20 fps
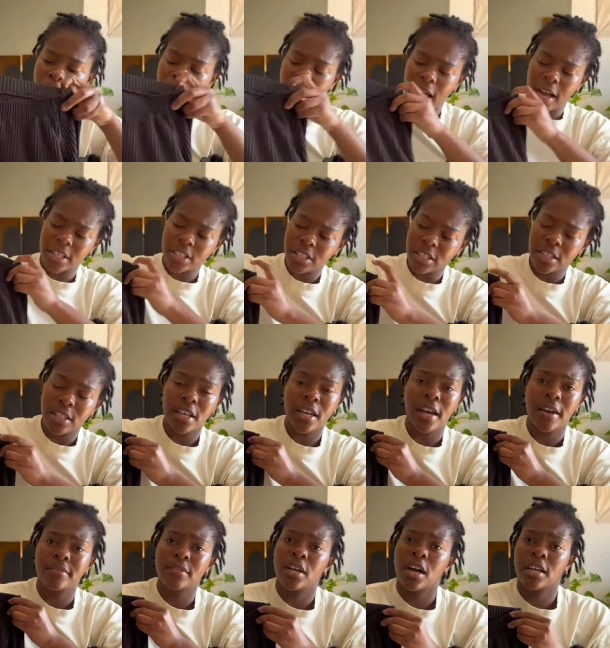I actually think
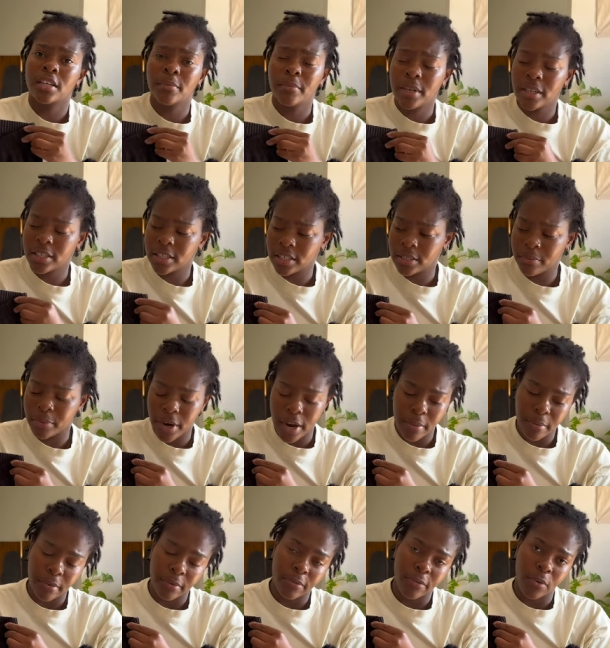I've talked about this brand
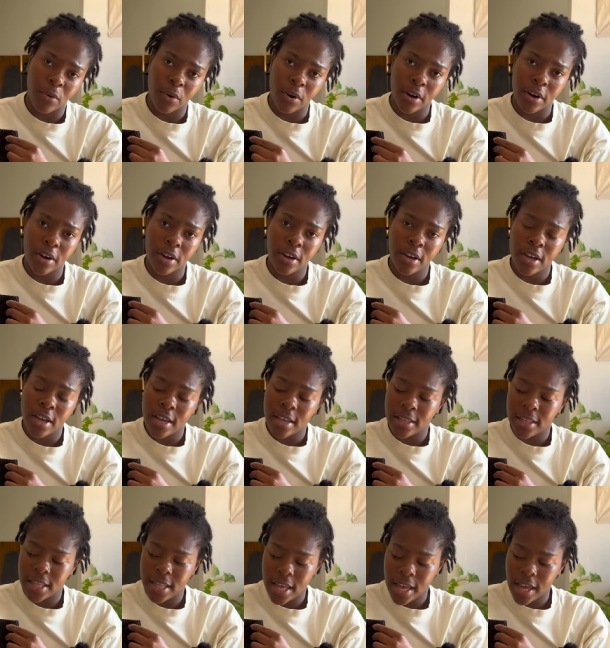before.
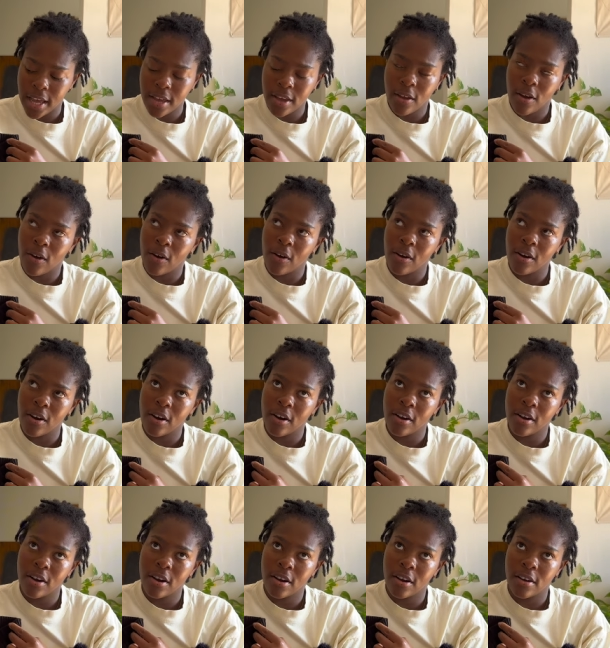They
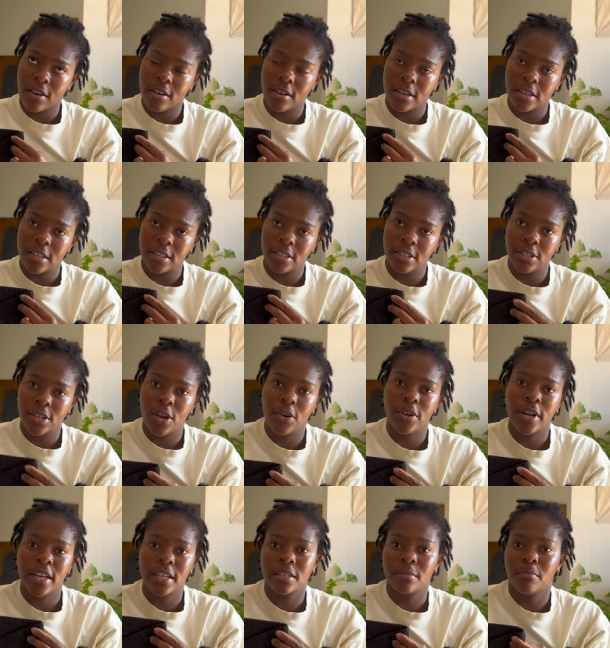are known
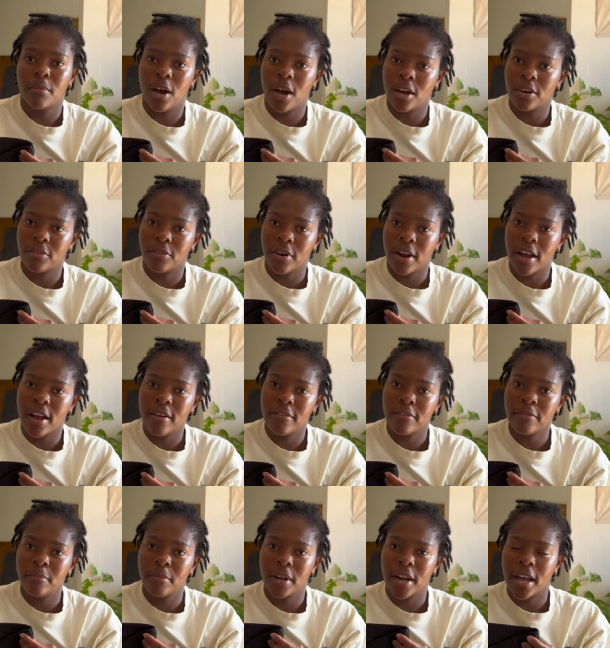as Mod Ref,
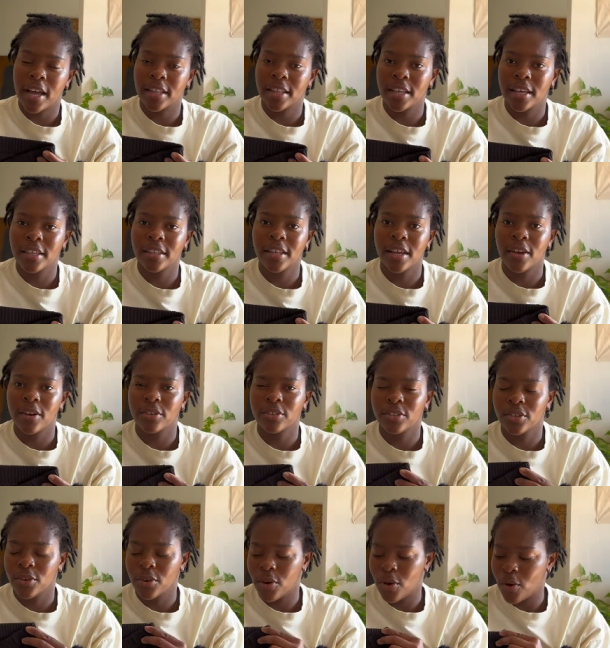but I think they
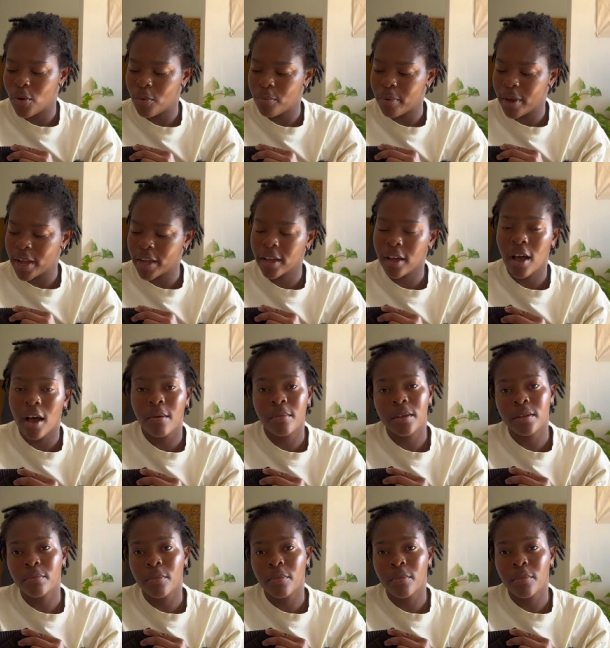also go by Common